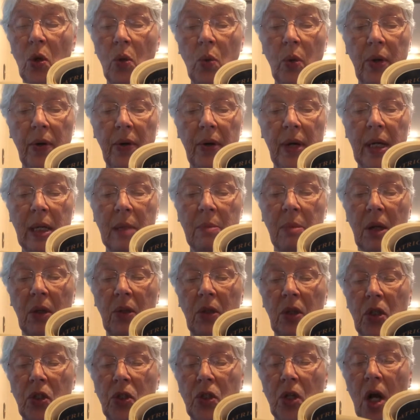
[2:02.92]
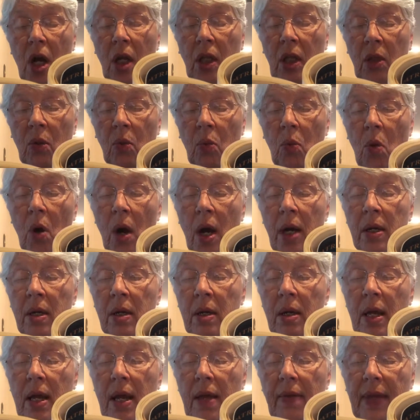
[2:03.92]
worried about the chocolate
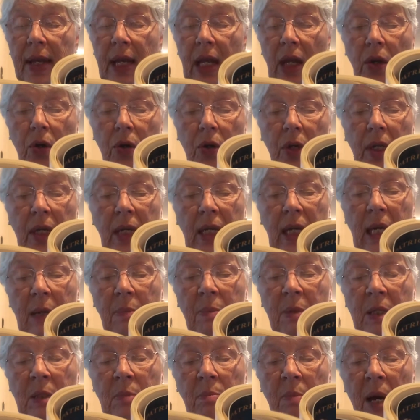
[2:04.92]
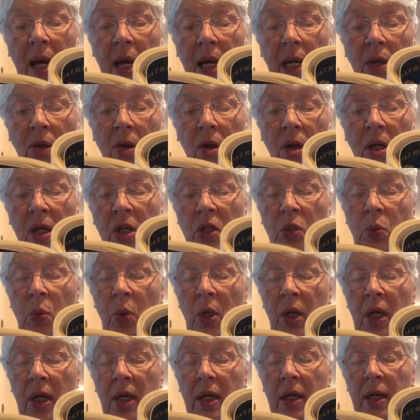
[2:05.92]
water that he couldn't keep his mind on his
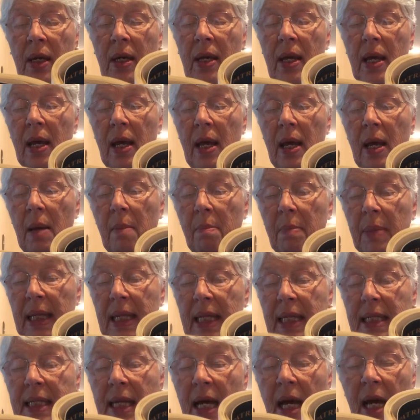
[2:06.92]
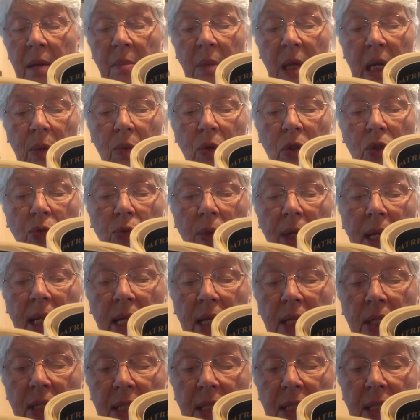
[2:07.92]
work. By the time he was ready to